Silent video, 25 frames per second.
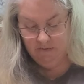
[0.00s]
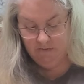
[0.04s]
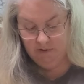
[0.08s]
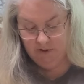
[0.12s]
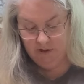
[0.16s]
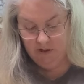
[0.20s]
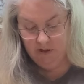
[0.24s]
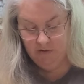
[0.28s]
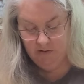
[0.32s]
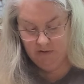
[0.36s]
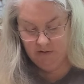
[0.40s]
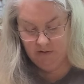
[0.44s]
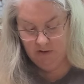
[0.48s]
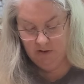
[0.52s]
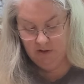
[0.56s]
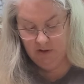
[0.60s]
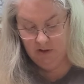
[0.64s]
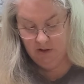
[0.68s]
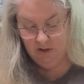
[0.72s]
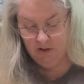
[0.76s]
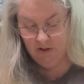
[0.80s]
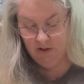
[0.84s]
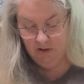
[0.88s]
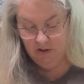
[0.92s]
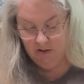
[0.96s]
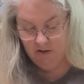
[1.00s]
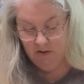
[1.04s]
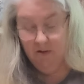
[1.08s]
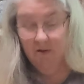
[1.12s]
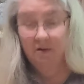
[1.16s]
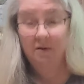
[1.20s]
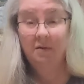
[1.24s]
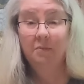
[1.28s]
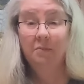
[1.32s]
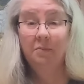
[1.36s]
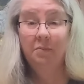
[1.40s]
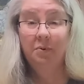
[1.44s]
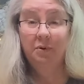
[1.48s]
Alright, then you
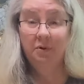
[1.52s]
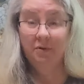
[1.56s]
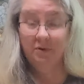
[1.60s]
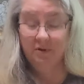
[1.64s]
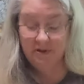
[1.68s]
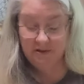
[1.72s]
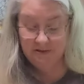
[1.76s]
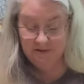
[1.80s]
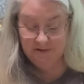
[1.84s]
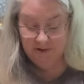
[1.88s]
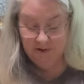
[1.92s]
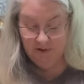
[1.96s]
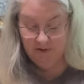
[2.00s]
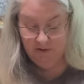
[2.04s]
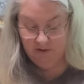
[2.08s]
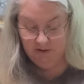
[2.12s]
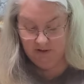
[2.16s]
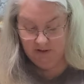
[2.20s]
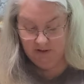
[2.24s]
pull this all